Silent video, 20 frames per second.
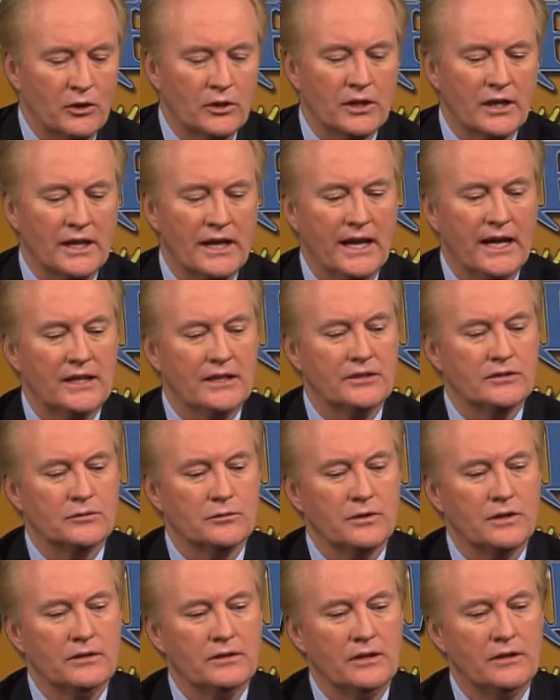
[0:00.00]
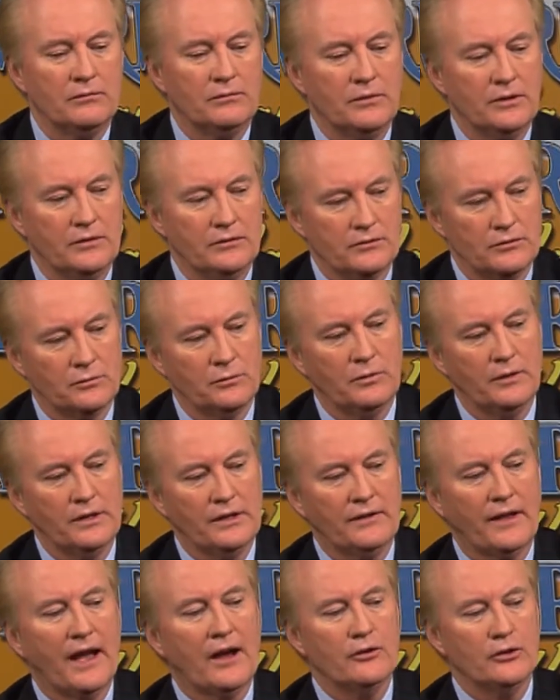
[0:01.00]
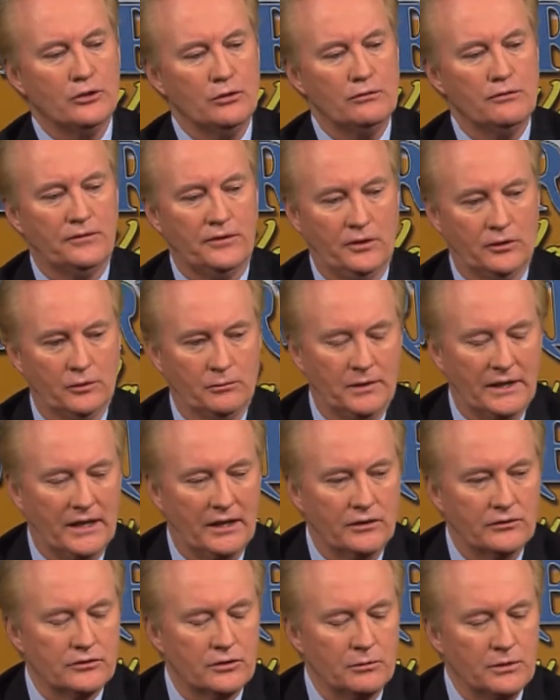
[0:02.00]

looking at is how you feel about it. So